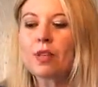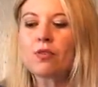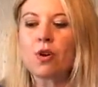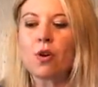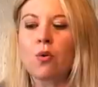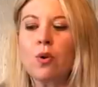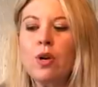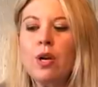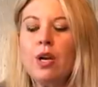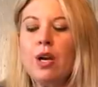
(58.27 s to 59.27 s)
So
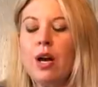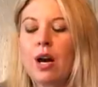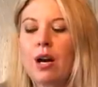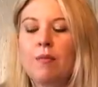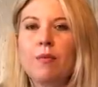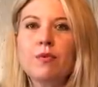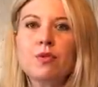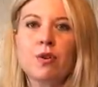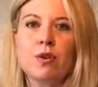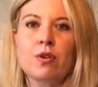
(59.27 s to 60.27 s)

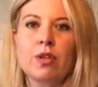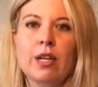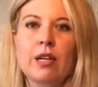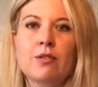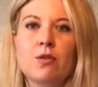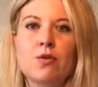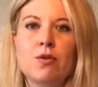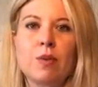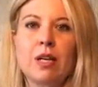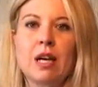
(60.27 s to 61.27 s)
certainly
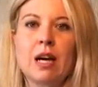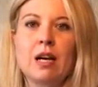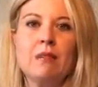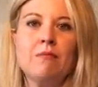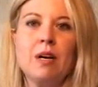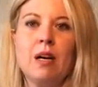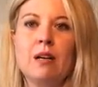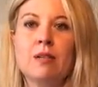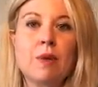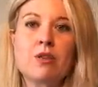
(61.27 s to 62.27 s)
social media,
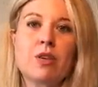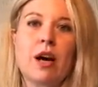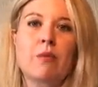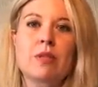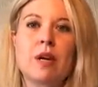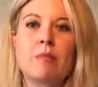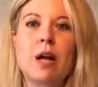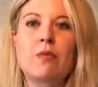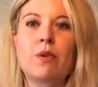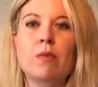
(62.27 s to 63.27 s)
especially I would say a
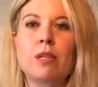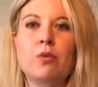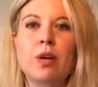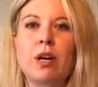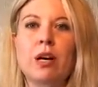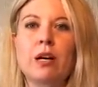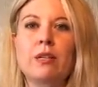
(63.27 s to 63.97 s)
platform like Twitter,